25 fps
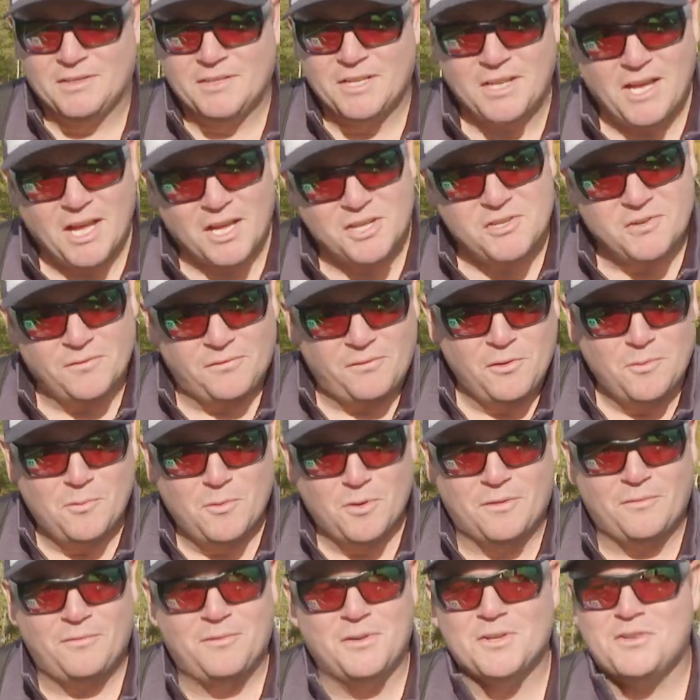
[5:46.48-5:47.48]
to catch a few
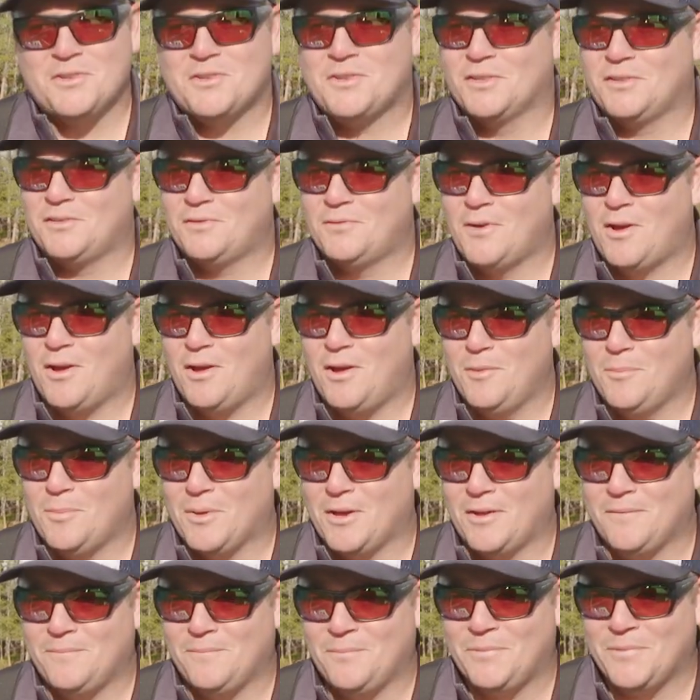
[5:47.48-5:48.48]
more fish this fall,
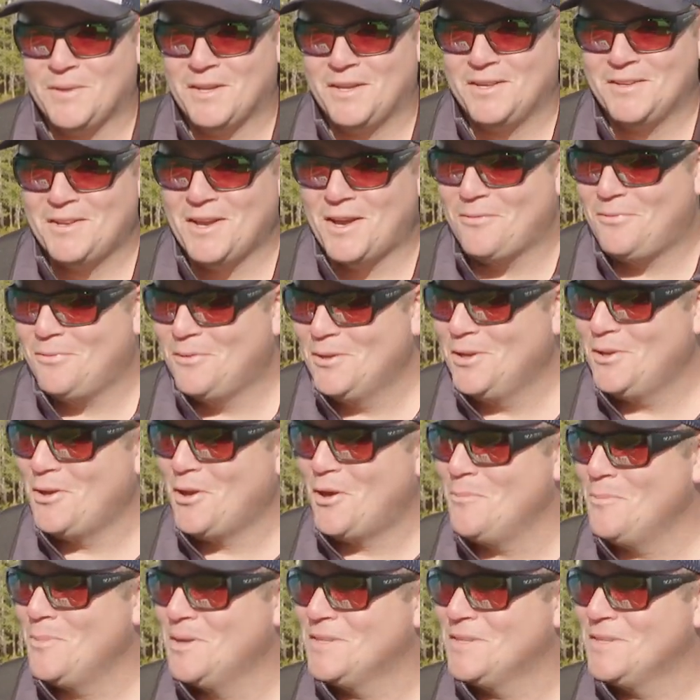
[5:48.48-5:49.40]
but definitely don't